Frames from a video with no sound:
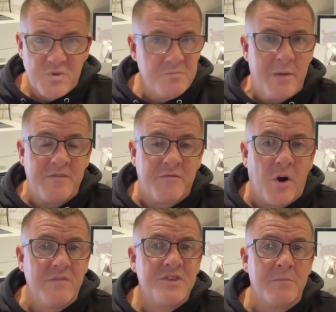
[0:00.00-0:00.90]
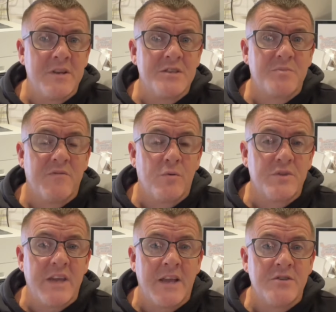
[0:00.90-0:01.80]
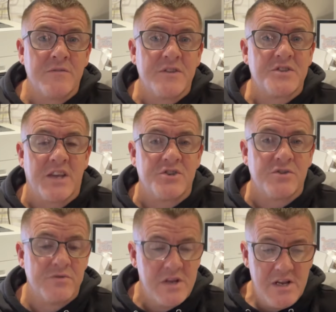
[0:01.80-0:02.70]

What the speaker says: maybe 5-10 minutes before the end of the session,